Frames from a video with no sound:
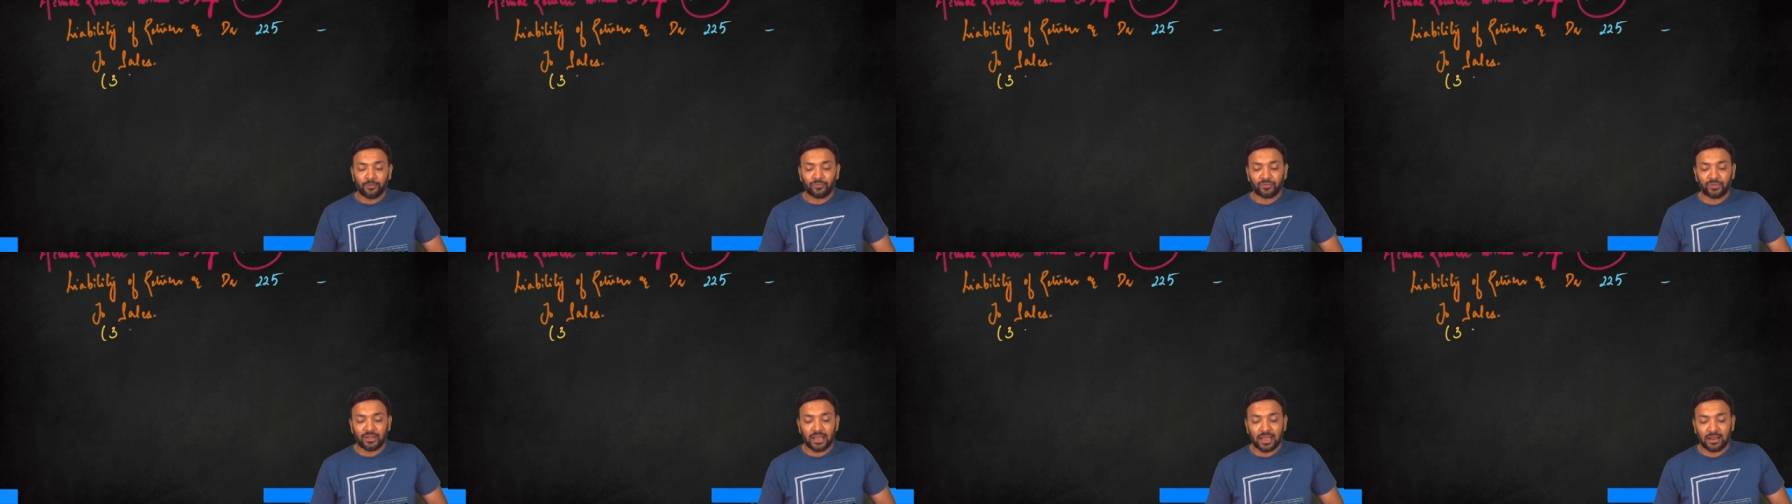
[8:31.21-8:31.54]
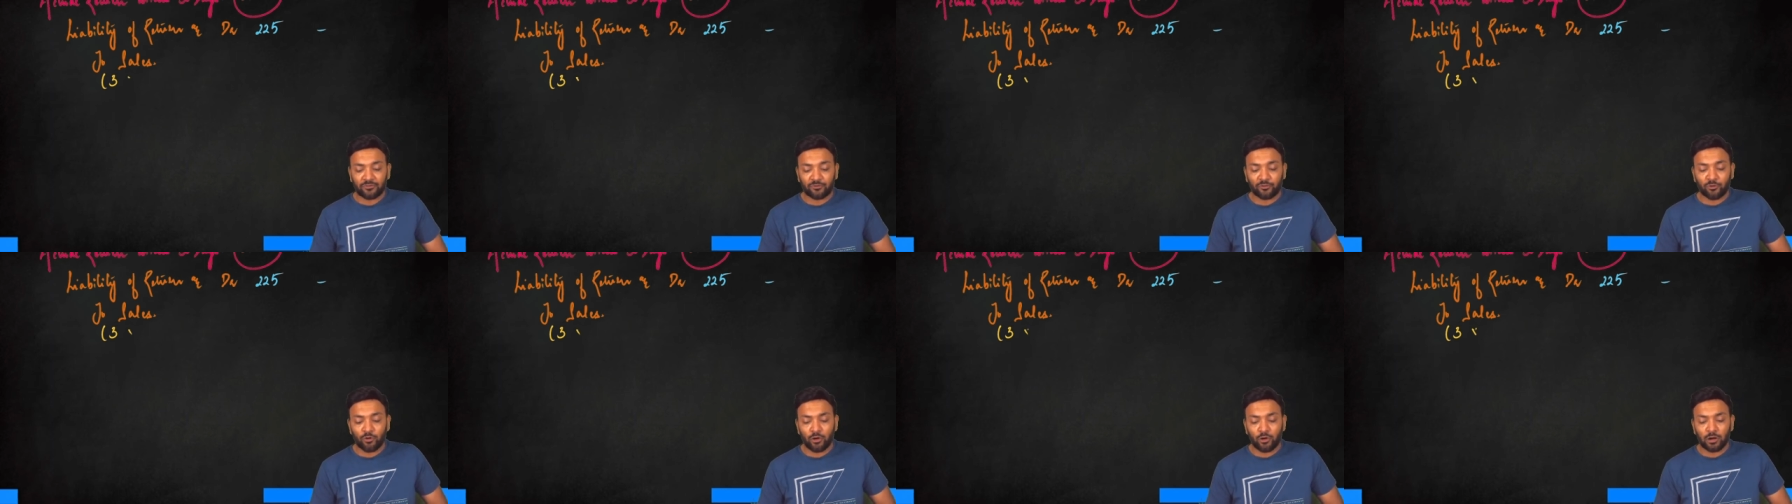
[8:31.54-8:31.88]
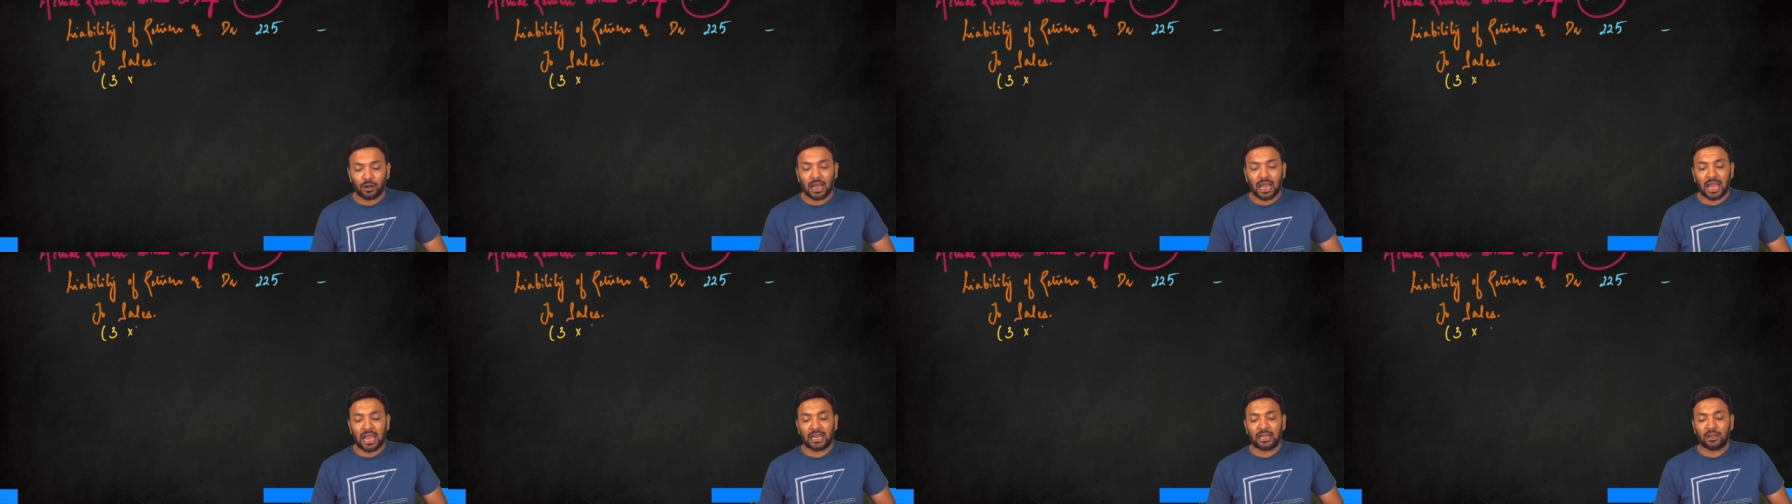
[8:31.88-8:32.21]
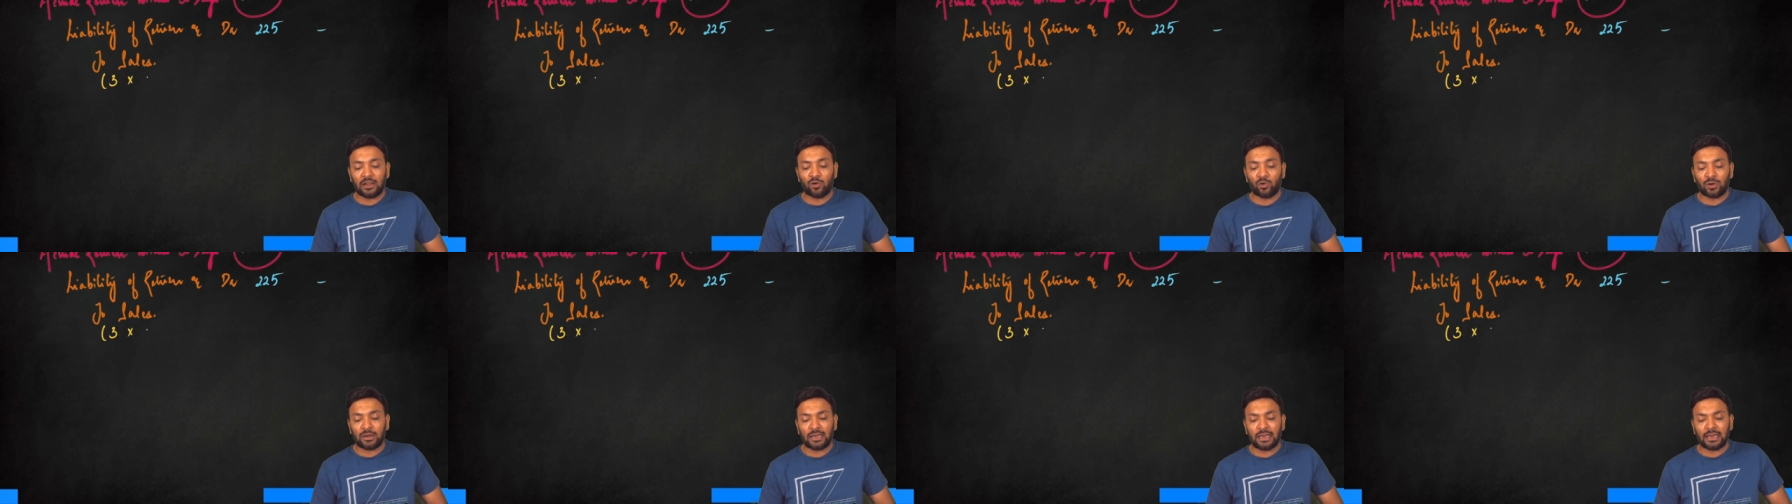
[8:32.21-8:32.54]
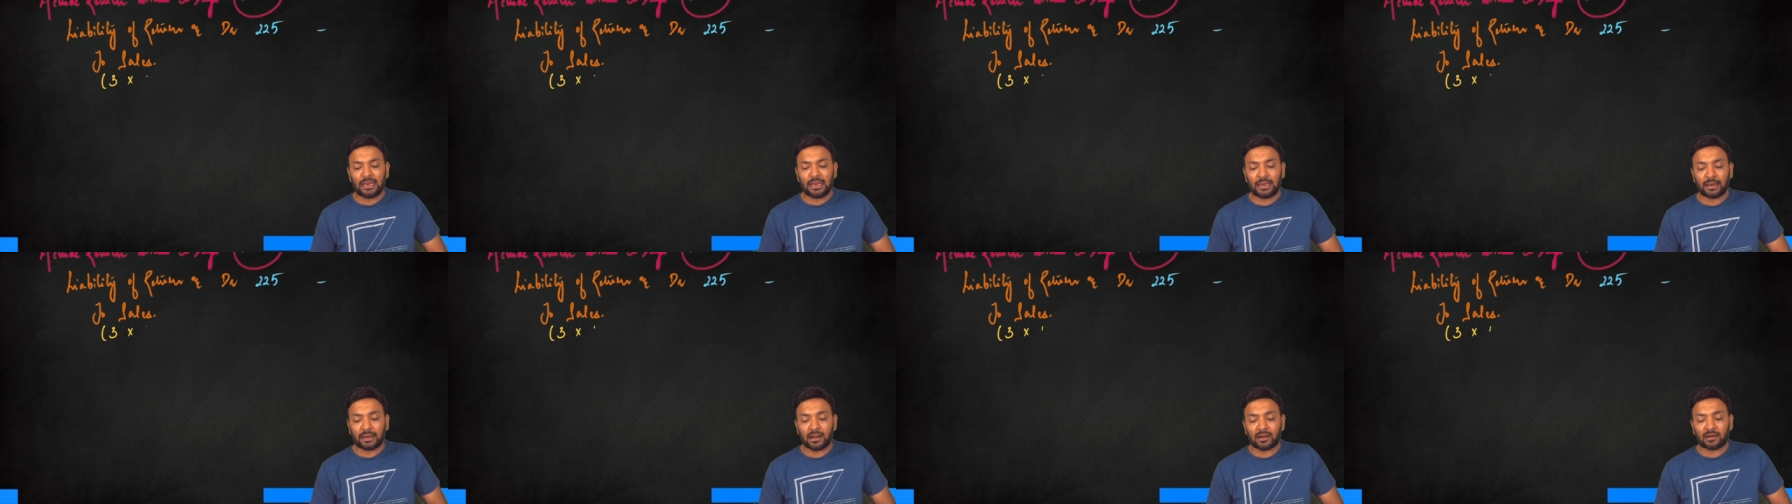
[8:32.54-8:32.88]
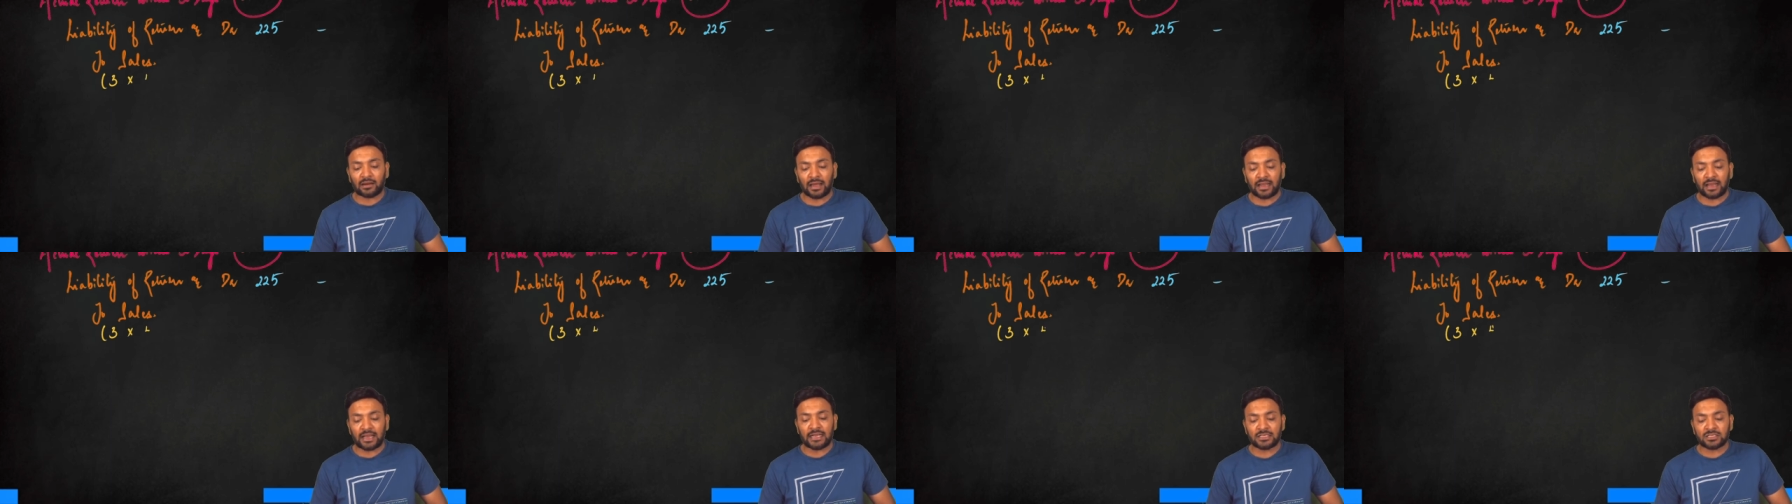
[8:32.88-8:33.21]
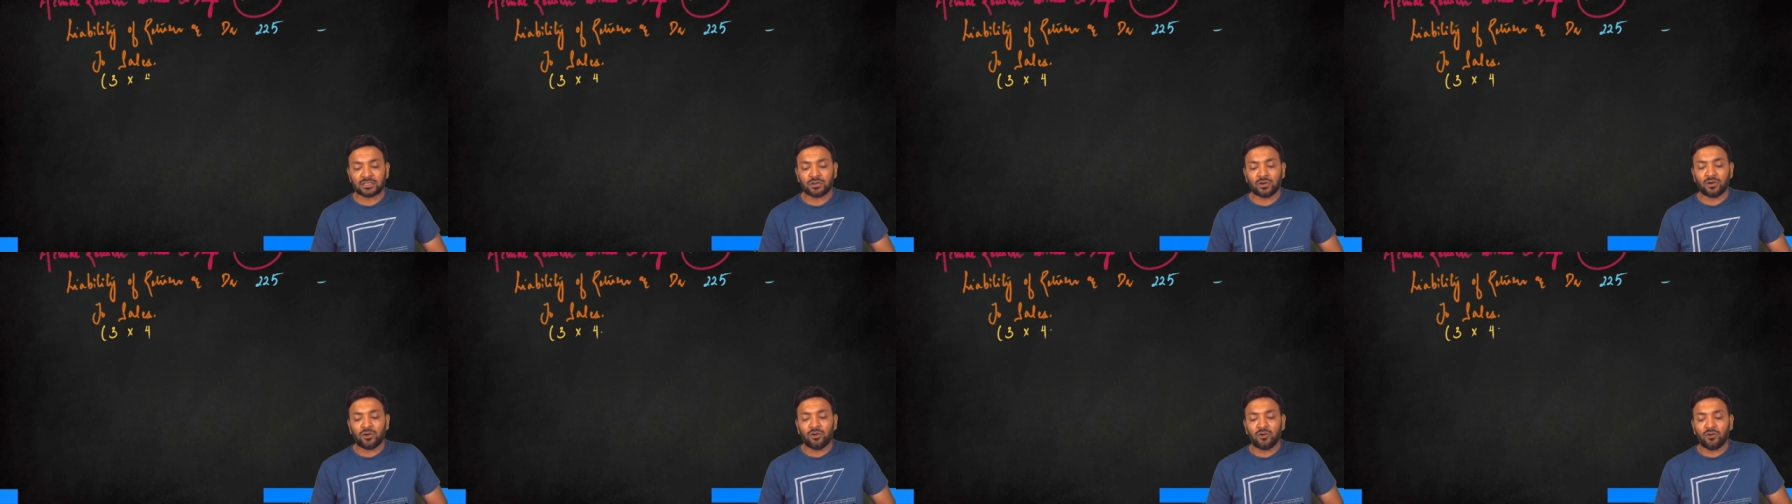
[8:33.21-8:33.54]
Therefore, I'll only recognize